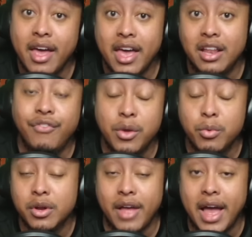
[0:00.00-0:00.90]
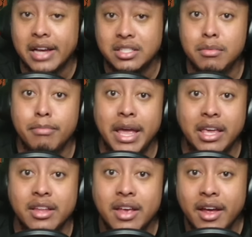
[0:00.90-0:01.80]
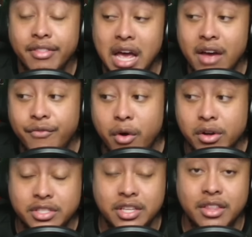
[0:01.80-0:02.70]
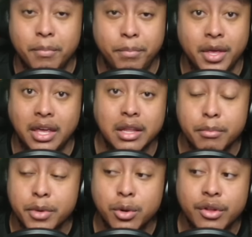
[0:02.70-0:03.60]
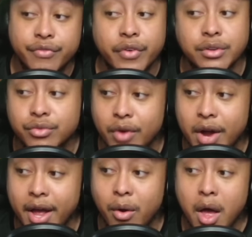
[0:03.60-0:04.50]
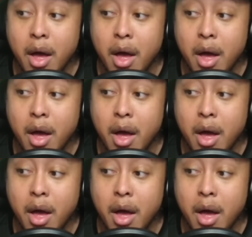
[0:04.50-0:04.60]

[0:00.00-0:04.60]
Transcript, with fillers: and if he would actually make it that far to their pick in the middle of the first round.